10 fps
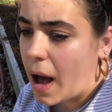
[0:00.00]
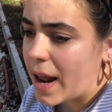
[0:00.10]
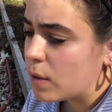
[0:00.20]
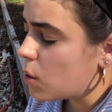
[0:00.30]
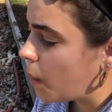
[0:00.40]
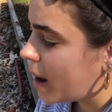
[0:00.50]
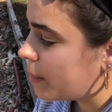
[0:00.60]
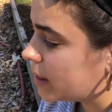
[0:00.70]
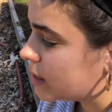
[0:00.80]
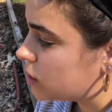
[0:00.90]
I don't know why
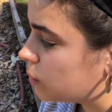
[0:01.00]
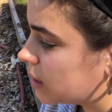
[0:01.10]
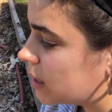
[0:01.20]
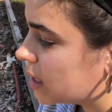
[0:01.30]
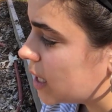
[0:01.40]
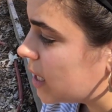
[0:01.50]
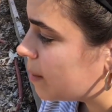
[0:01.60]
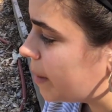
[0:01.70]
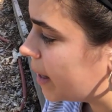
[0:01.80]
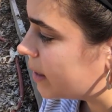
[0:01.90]
but this
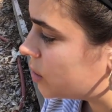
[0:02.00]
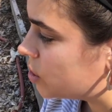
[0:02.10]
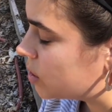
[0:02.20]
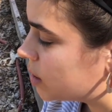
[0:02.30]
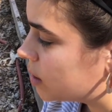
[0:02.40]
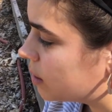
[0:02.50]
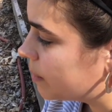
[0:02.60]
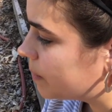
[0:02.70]
zucchini bed is just